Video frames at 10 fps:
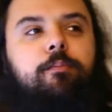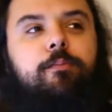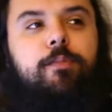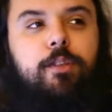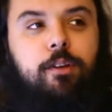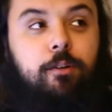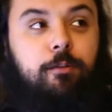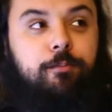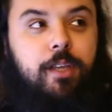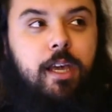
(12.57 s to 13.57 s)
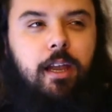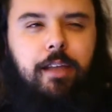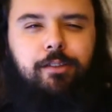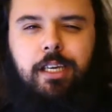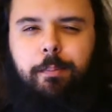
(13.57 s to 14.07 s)
So yeah, I'd
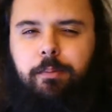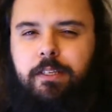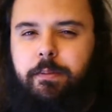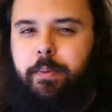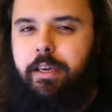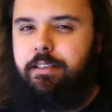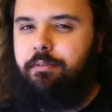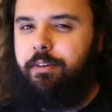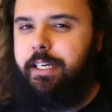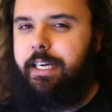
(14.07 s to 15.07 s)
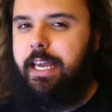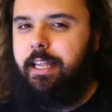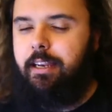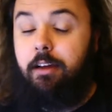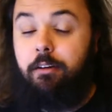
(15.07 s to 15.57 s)
like to keep up this pace if I
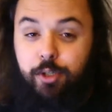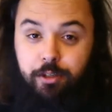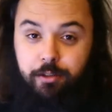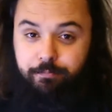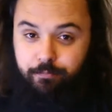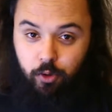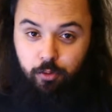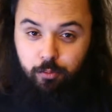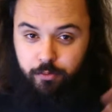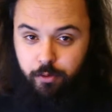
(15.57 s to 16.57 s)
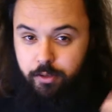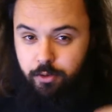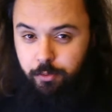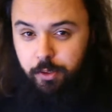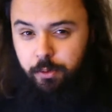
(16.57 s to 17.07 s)
can. I actually almost forgot to
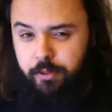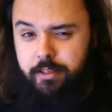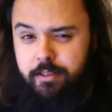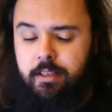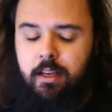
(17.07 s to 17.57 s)
record this.